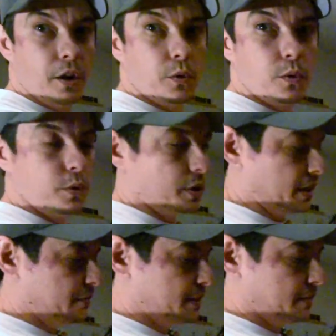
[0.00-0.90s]
or
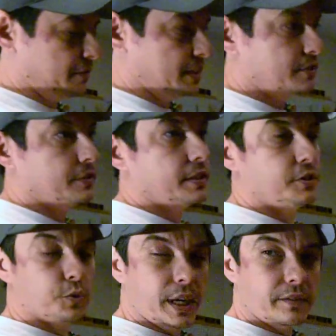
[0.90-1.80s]
if it fits for the
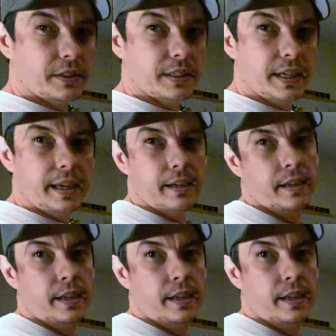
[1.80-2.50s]
driver's side,